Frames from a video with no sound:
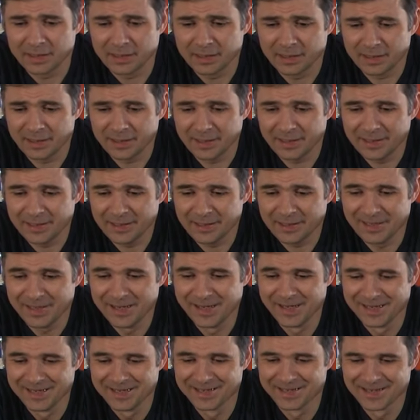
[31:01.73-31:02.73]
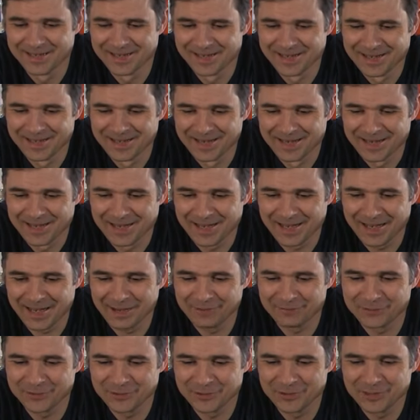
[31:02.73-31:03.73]

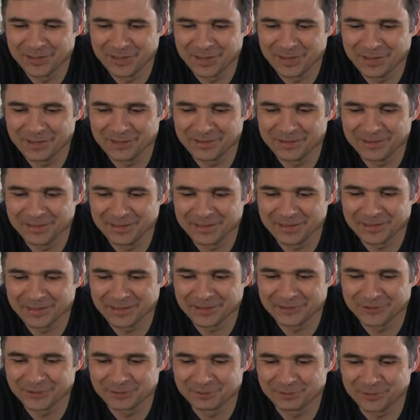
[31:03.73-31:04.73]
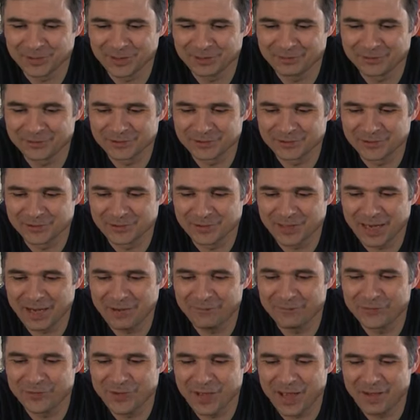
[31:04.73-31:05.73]
Abgulia Limadati, private school.
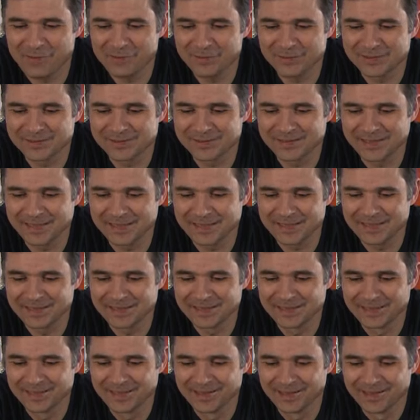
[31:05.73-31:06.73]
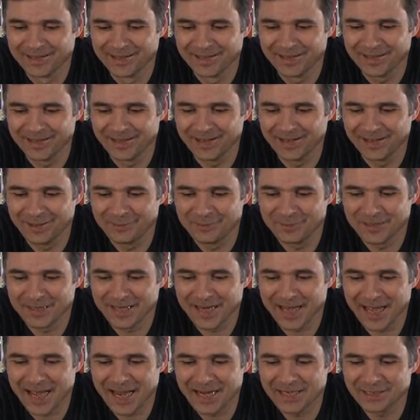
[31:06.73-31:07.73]
Have you ever seen an
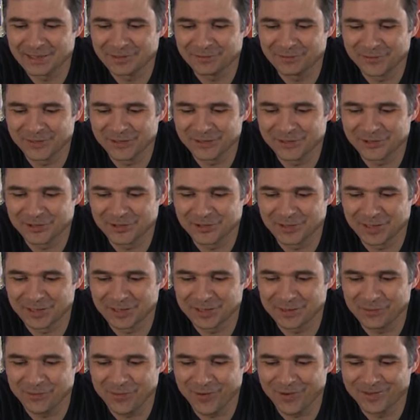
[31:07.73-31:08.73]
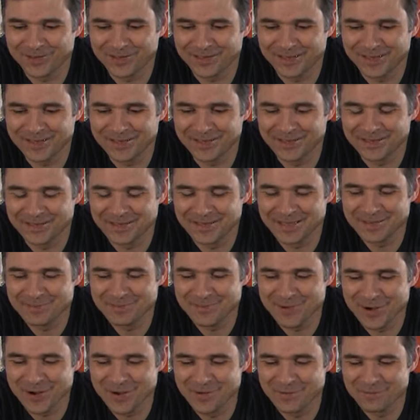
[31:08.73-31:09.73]
anglerfish like the one in the
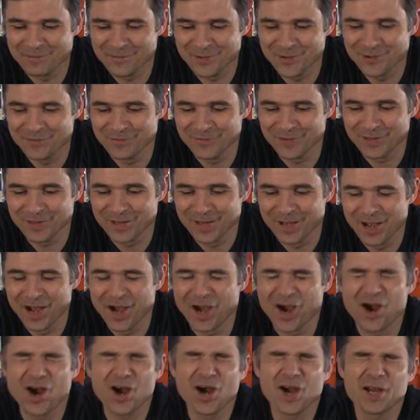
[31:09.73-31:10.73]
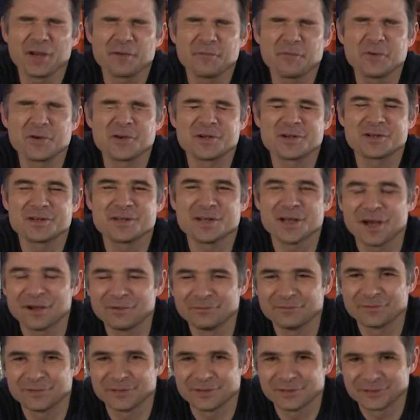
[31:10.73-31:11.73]
Nemo movie? I would
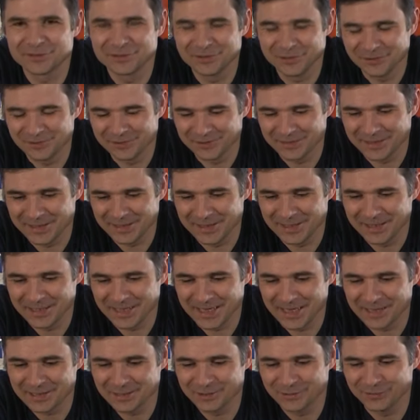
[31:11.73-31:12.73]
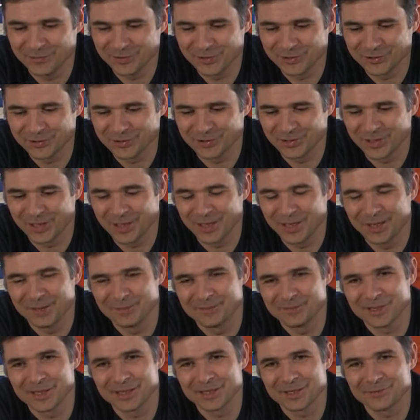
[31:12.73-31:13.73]
love to see an anglerfish
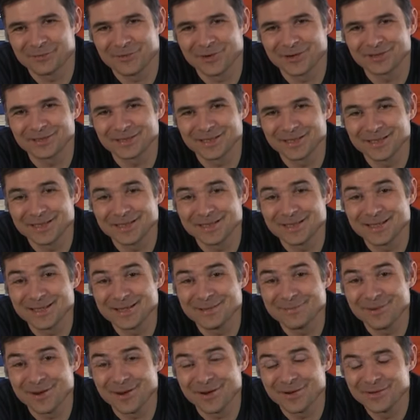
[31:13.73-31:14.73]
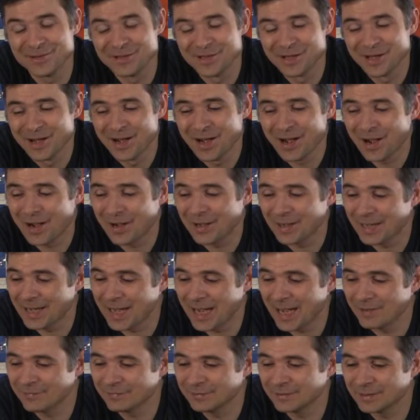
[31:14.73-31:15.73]
like the one in Nemo. I
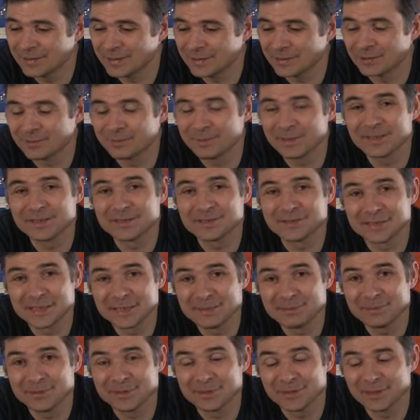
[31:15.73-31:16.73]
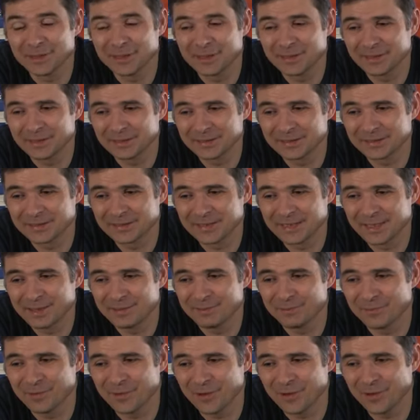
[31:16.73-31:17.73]
haven't. They're a bit deeper than the
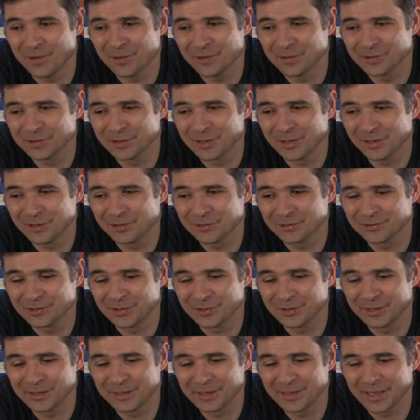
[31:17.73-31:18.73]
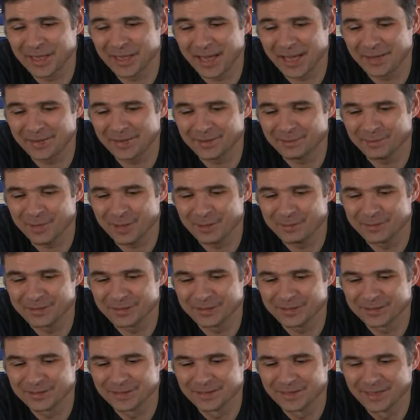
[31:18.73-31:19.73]
team are studying at the
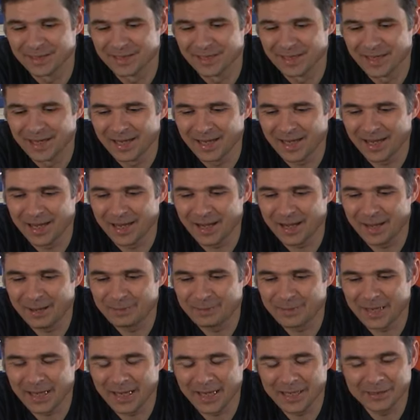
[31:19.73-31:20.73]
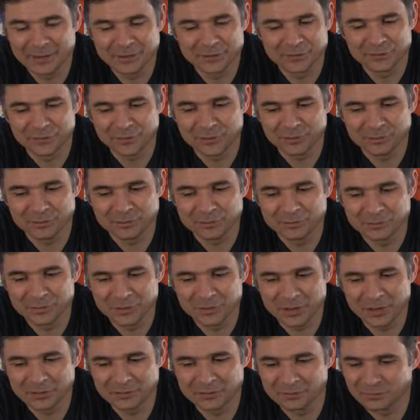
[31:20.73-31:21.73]
moment. And from, you
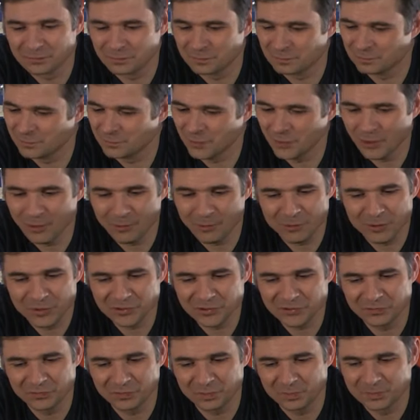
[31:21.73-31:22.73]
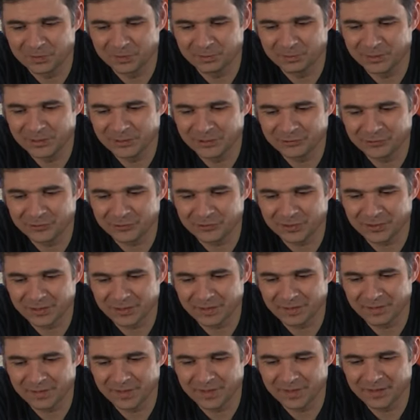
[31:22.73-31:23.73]
know, follow-up question from Demetrius and
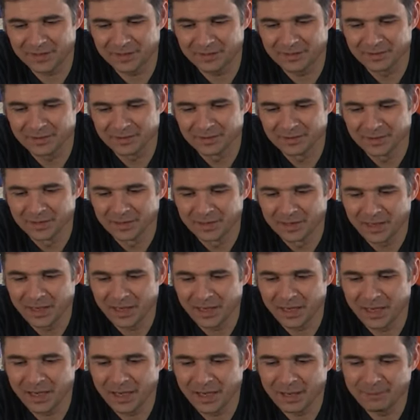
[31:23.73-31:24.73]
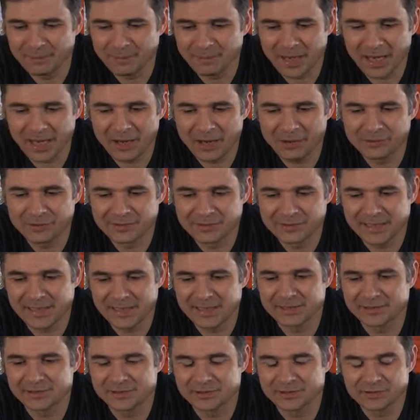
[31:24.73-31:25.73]
Athena, how
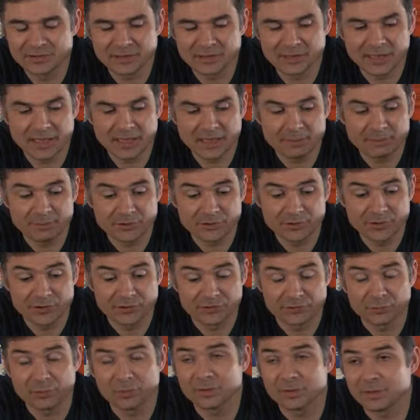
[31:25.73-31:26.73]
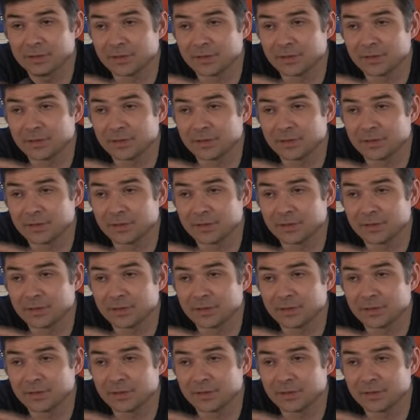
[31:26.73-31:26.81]
intense is the light they produce? Well,